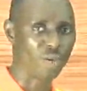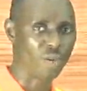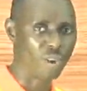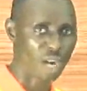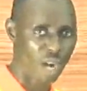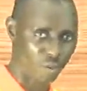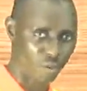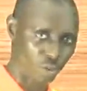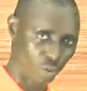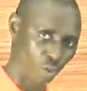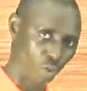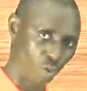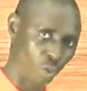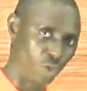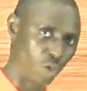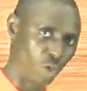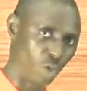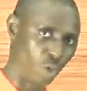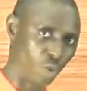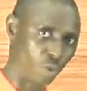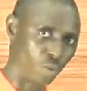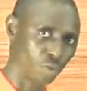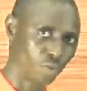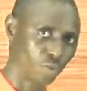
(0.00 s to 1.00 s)
graph you will
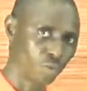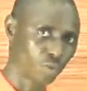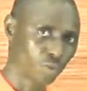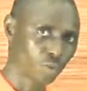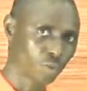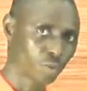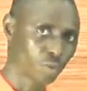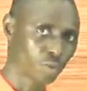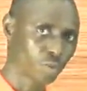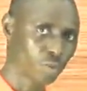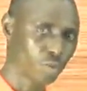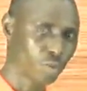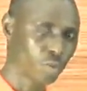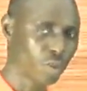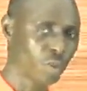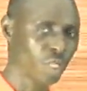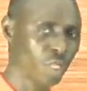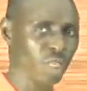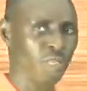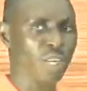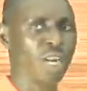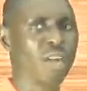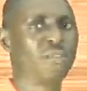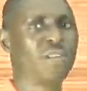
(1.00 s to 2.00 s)
draw.
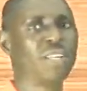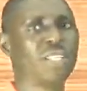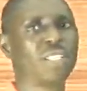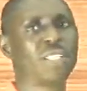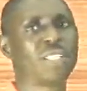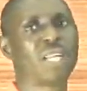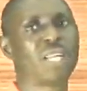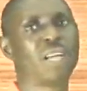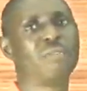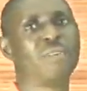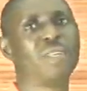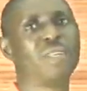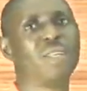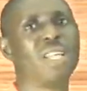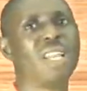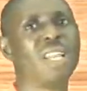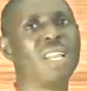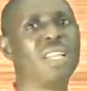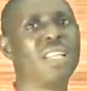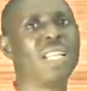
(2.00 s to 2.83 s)
A graph that is having